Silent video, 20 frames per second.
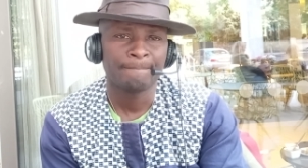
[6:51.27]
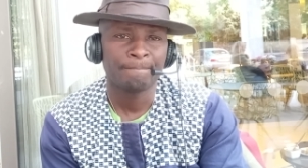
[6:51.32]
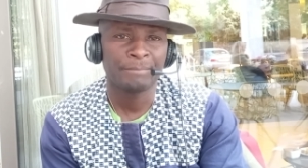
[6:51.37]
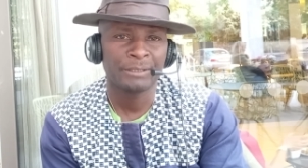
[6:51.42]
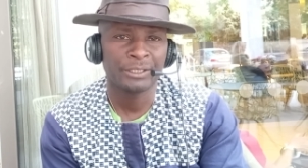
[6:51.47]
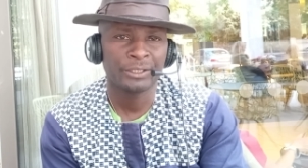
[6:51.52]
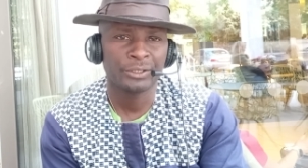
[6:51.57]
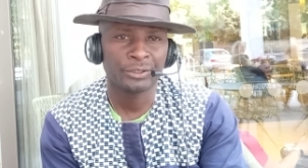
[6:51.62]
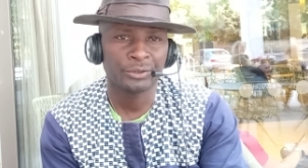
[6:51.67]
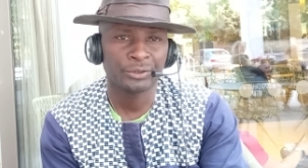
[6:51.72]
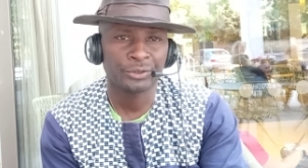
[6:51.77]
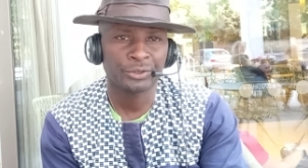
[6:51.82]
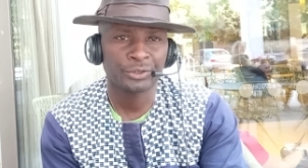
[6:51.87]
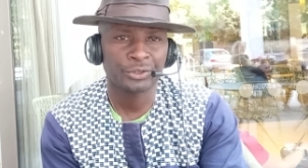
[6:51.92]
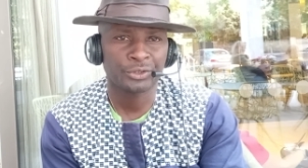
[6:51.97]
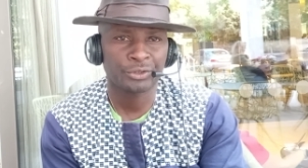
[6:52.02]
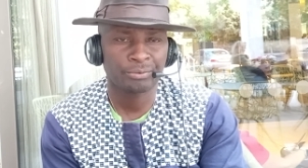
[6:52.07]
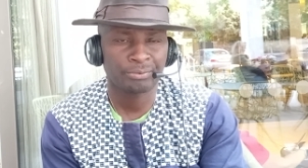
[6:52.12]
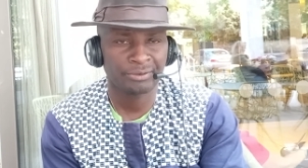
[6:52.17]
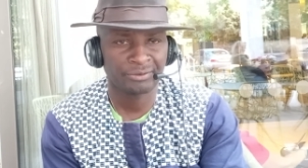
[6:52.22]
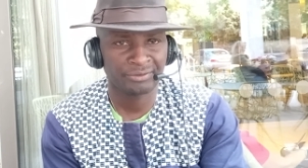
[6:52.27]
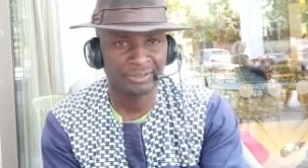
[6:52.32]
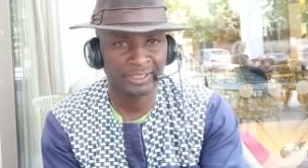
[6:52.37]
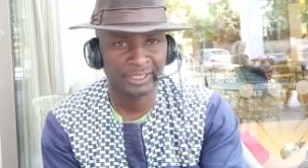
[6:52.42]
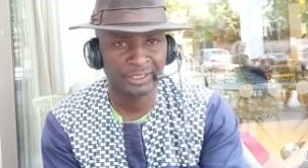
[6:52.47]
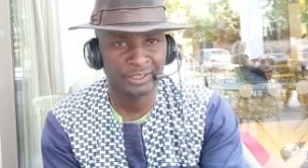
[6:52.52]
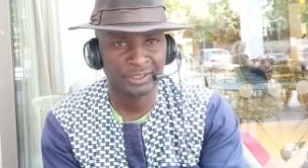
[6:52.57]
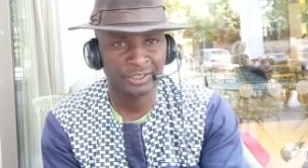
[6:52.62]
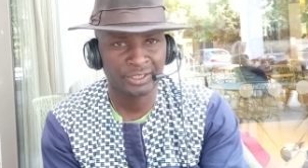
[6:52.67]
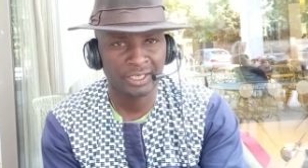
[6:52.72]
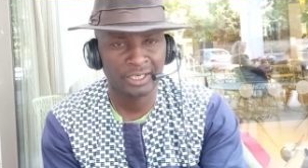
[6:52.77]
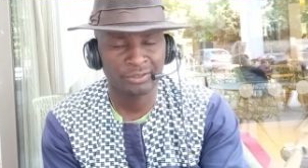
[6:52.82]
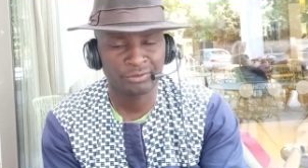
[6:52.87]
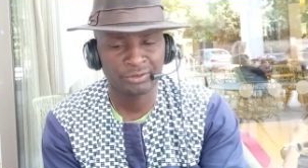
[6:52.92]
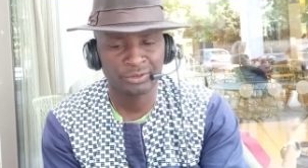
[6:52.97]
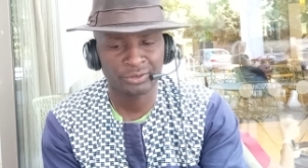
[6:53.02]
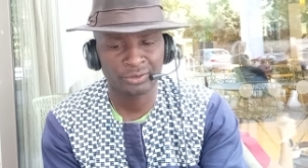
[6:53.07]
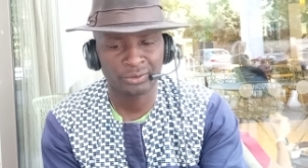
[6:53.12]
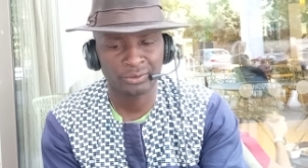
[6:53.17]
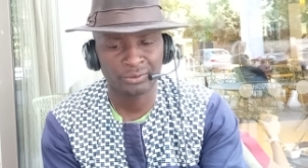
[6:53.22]
be used to prevent and
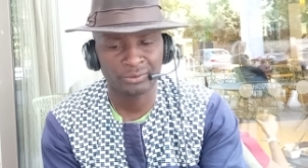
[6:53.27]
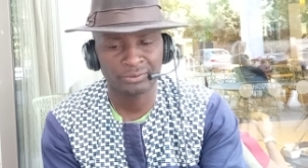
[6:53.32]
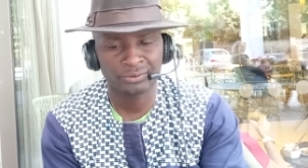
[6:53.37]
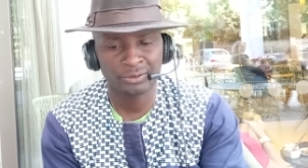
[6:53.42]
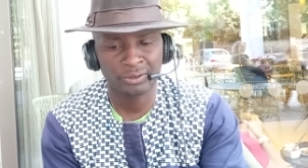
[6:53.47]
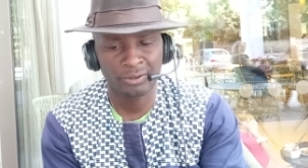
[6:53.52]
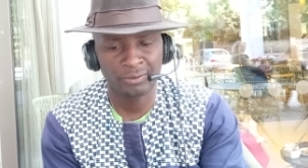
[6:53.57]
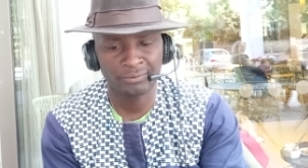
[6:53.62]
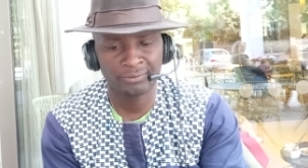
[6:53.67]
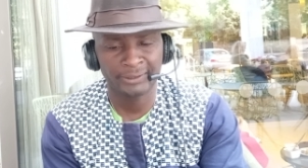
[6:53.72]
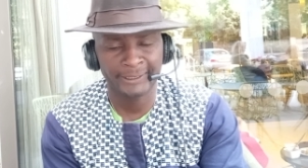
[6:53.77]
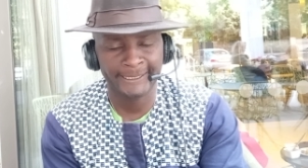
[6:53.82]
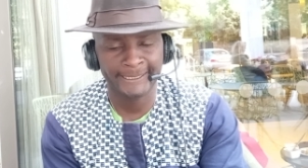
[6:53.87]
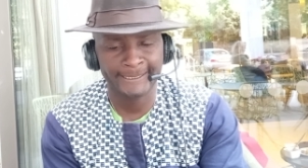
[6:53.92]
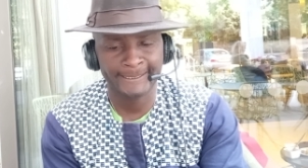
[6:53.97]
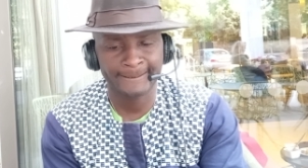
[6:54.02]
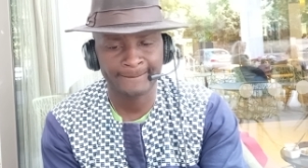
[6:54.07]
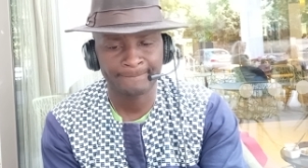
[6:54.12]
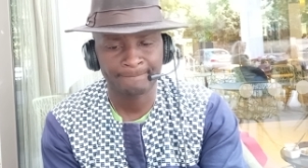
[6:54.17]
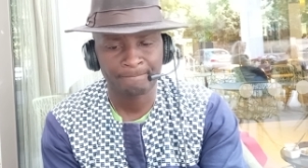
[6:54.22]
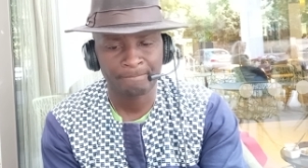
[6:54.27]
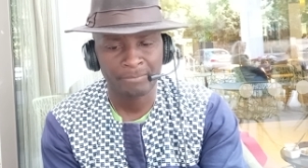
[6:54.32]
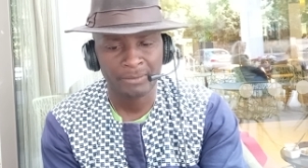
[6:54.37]
resolve conflicts.